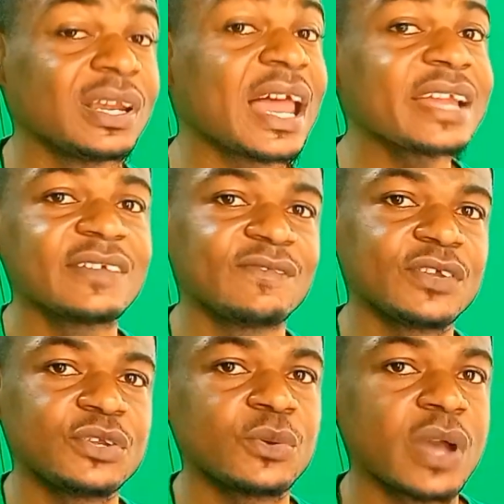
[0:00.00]
Like the
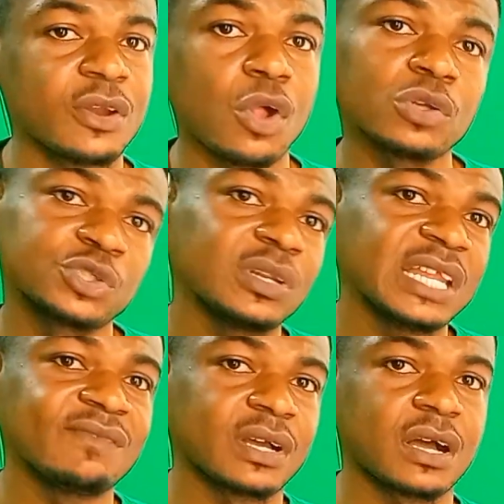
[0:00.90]
video and also
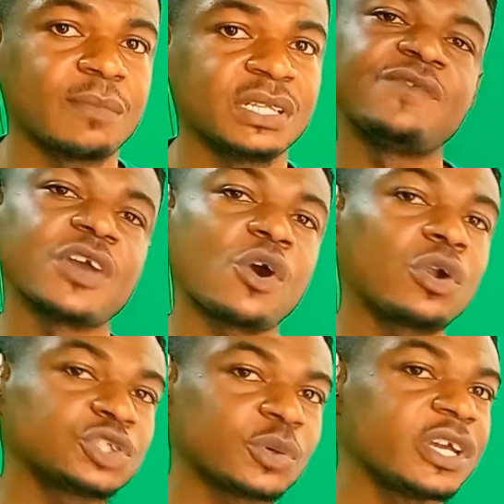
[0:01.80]
leave a comment. If you're
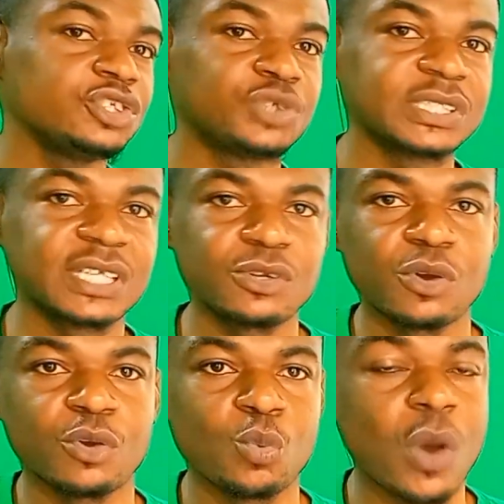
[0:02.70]
also interested
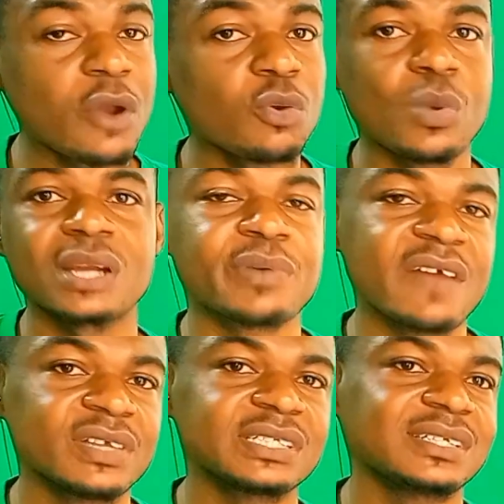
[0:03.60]
on one-on-one
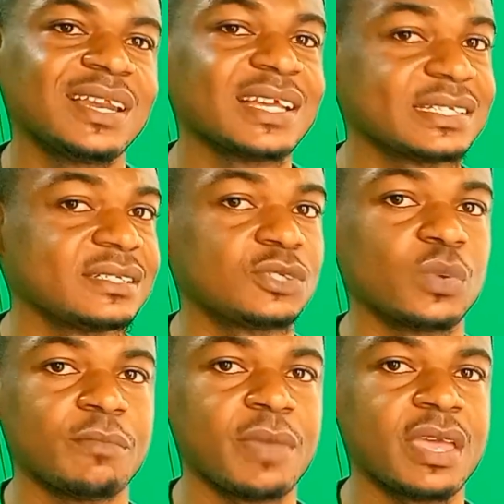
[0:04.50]
private lessons
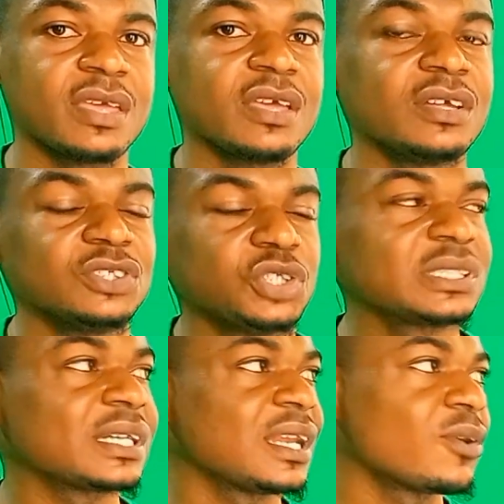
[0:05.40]
with me,
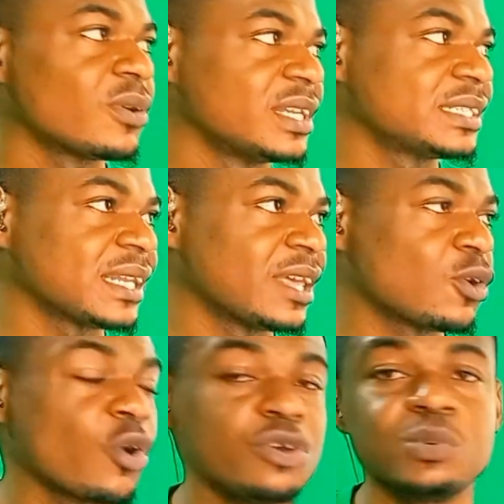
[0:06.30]
just click on this
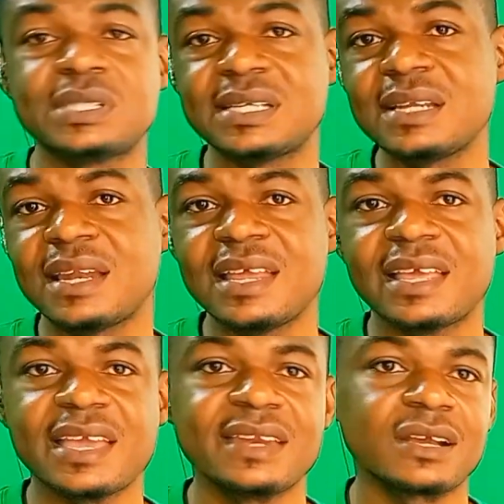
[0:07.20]
link or you will see the
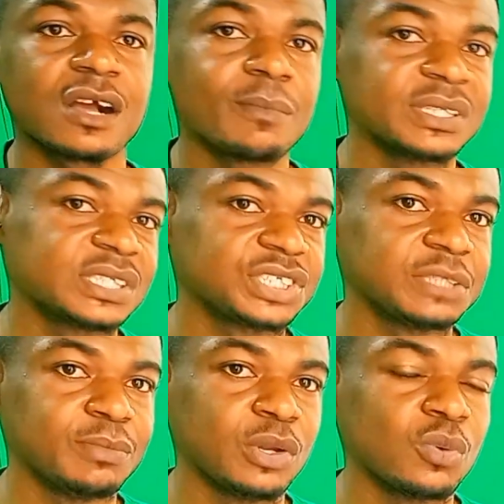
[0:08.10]
link in the comment
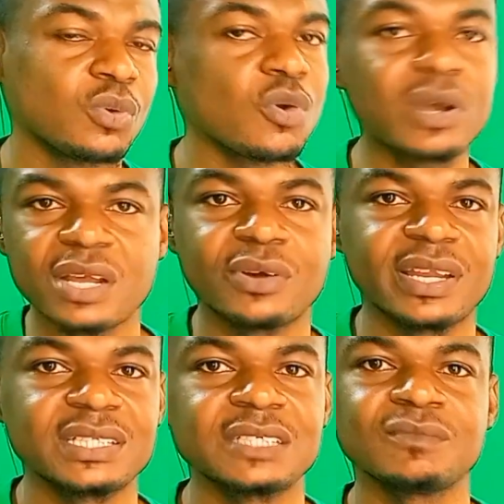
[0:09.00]
section below. Go click on
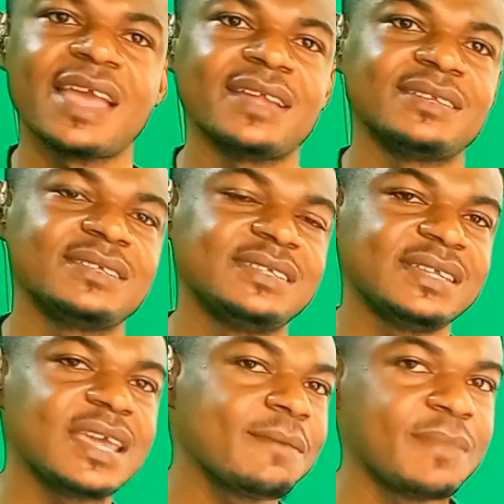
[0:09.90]
it and
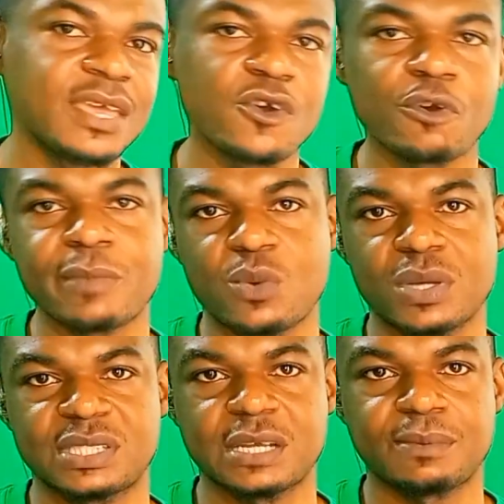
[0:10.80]
DM me on my
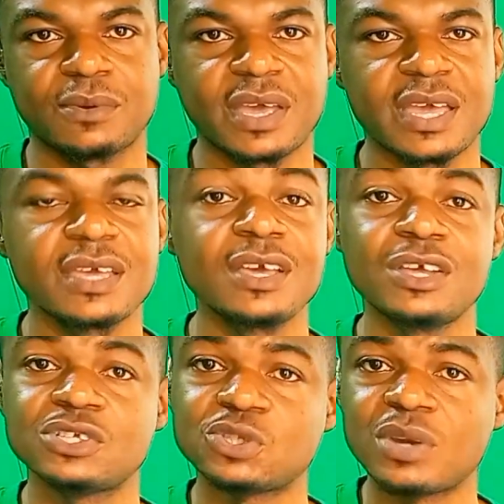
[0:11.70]
WhatsApp, okay?
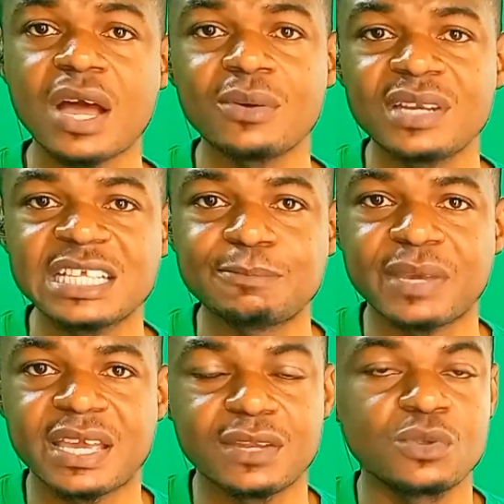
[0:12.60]
So now let's
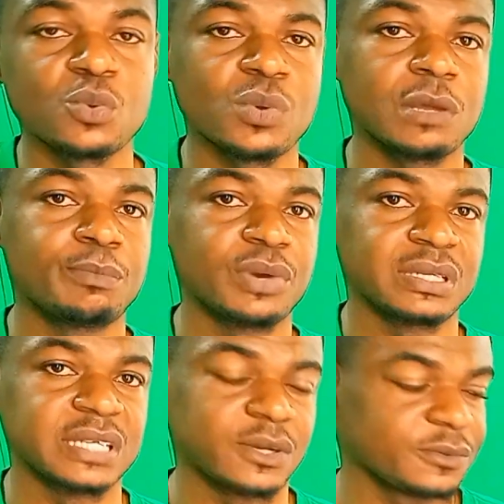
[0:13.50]
begin with a
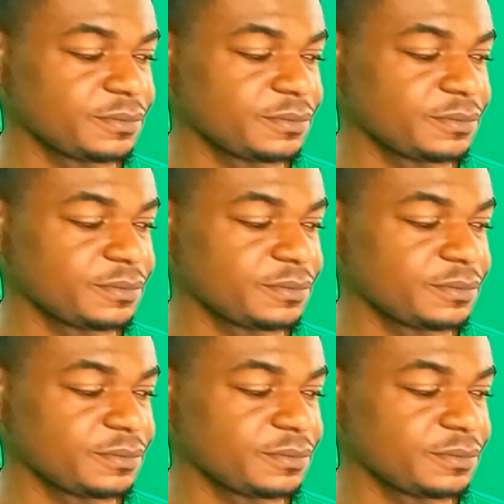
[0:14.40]
breakdown.